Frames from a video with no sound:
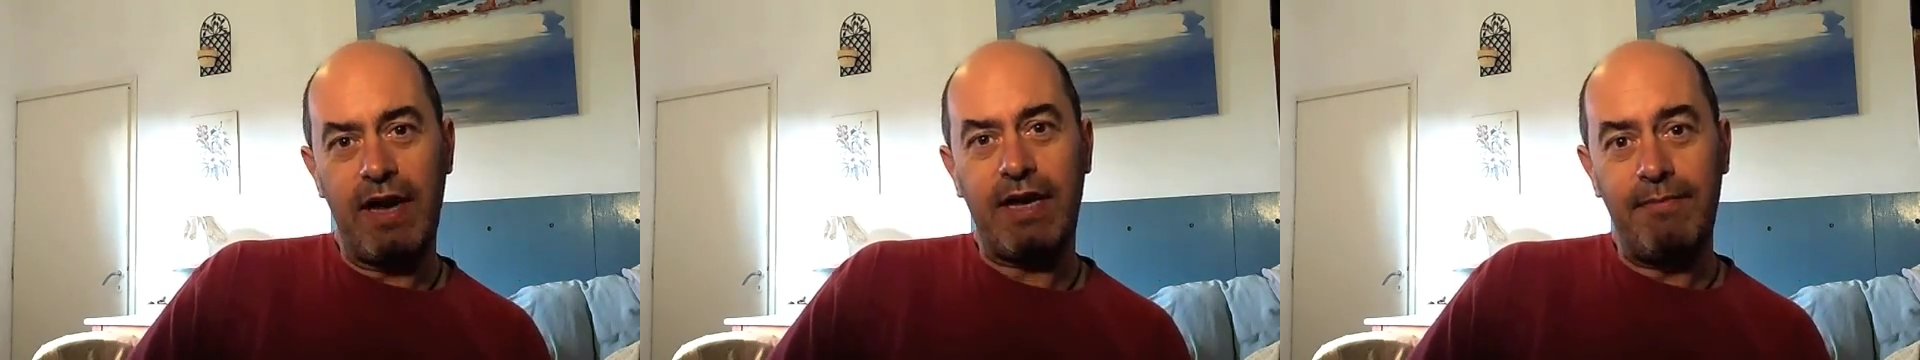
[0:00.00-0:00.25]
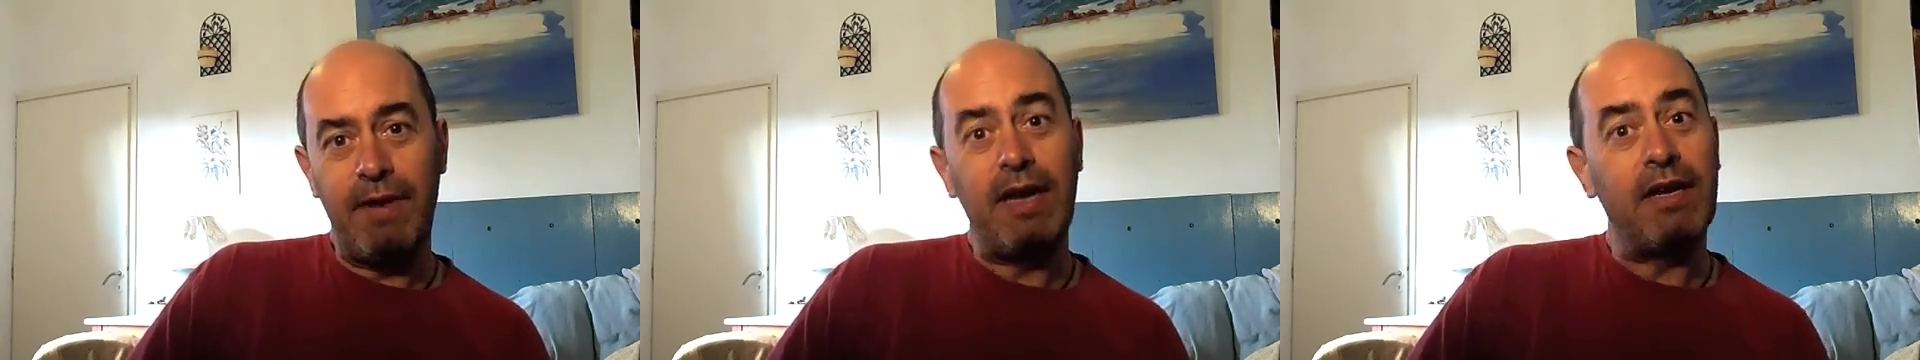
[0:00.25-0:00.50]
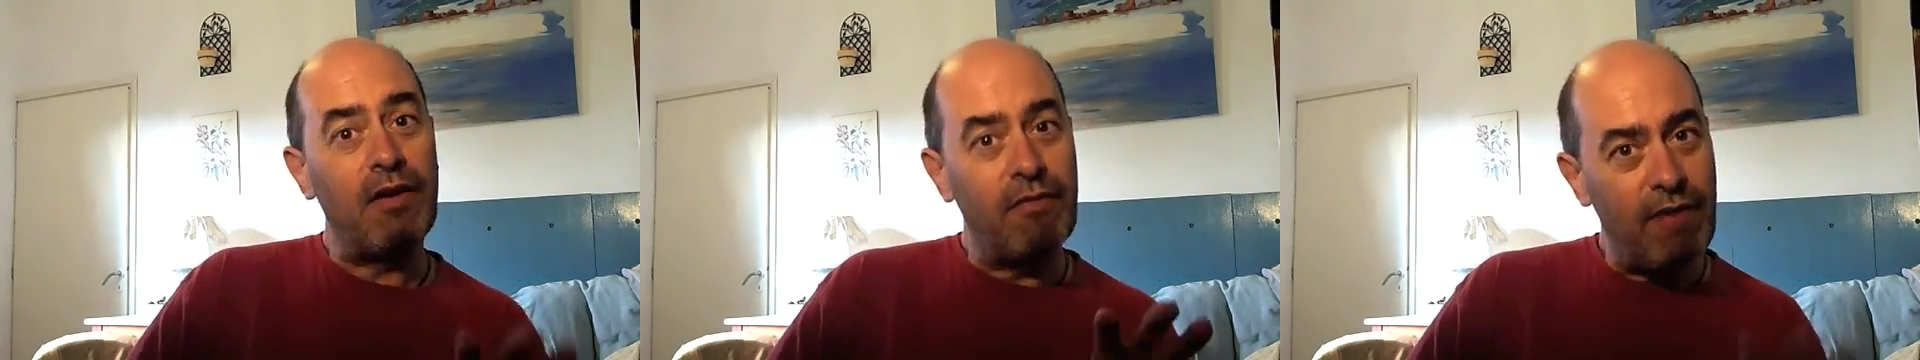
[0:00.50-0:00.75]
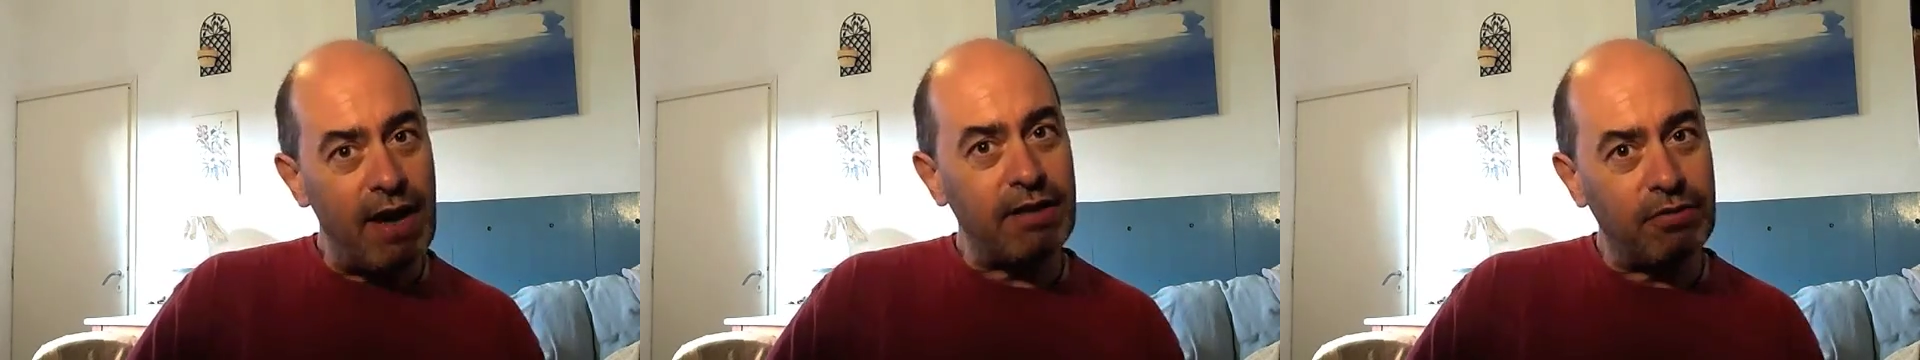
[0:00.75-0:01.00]
recommend a
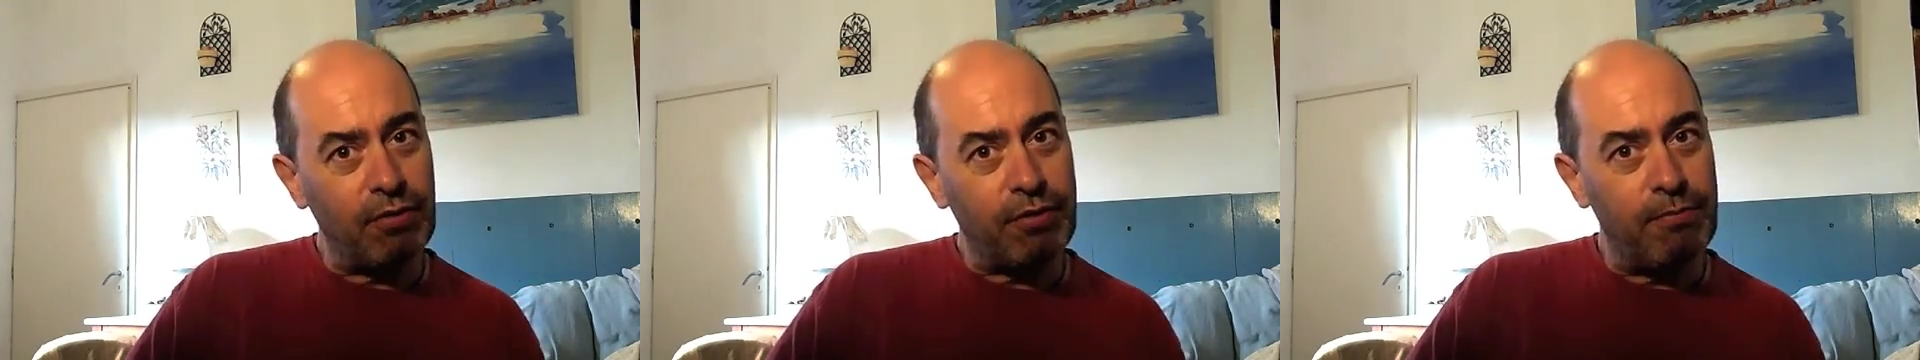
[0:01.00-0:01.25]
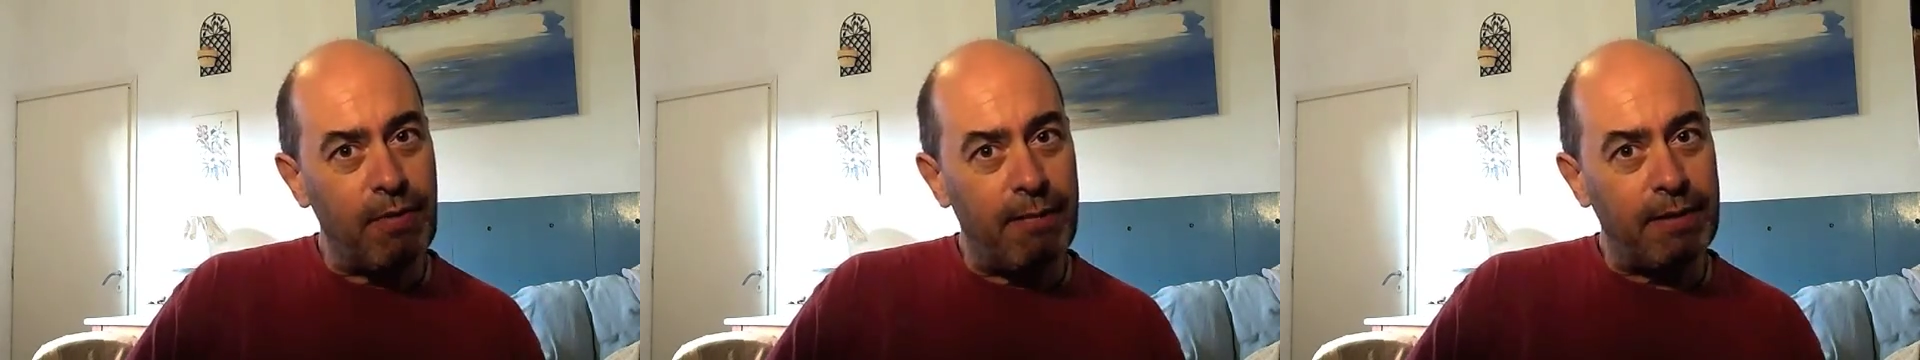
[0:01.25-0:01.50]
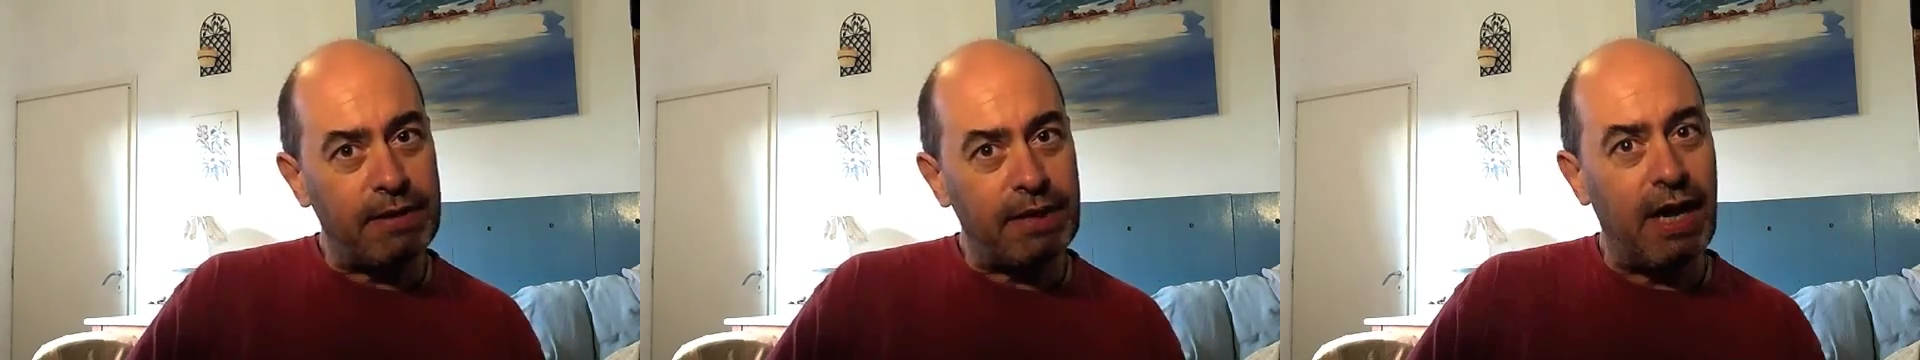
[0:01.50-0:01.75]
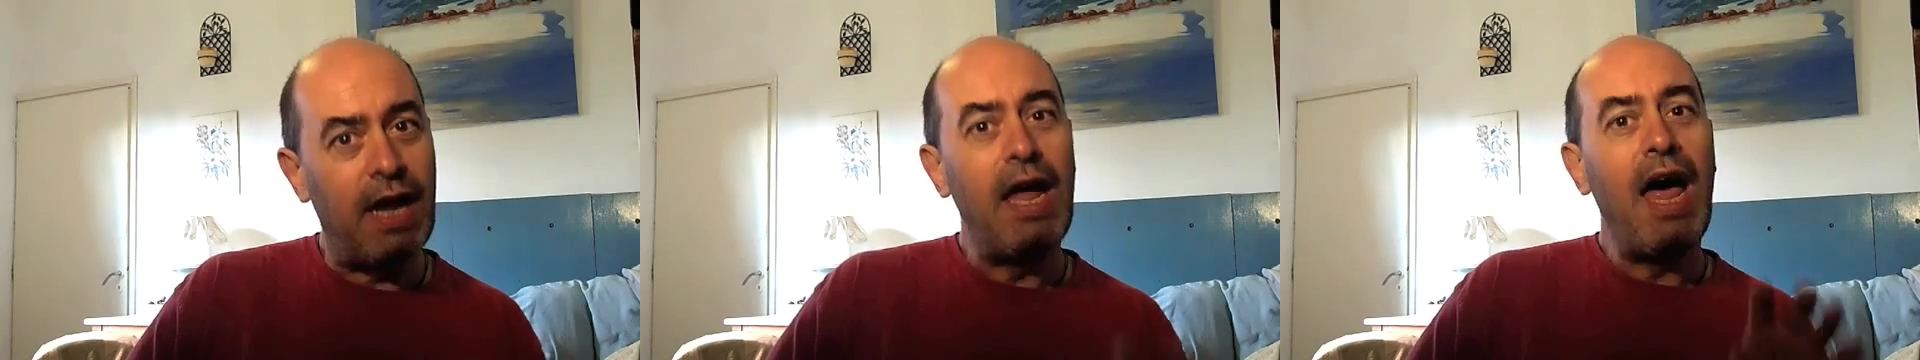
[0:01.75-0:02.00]
rectal
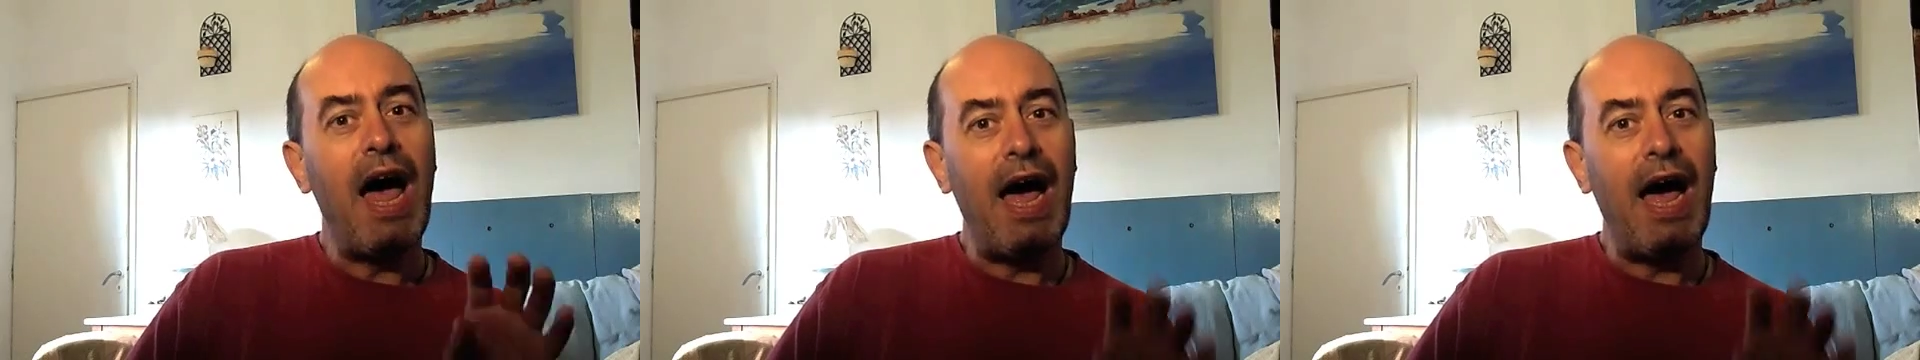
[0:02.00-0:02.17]
thermometer